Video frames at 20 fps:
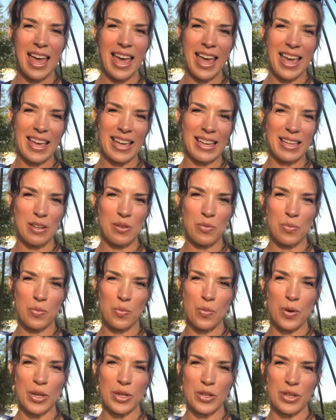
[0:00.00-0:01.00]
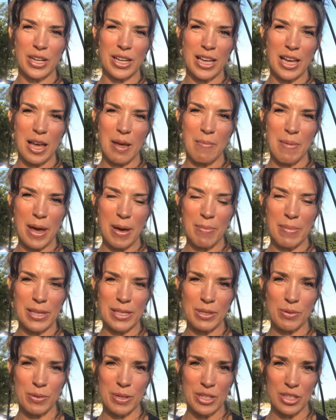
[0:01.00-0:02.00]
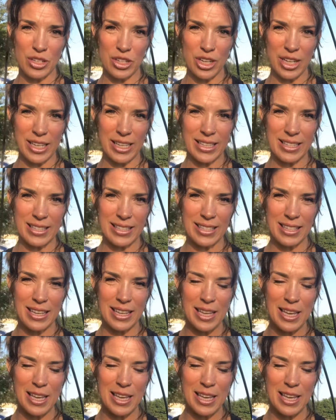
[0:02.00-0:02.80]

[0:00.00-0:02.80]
and wondering about my sweet chickens.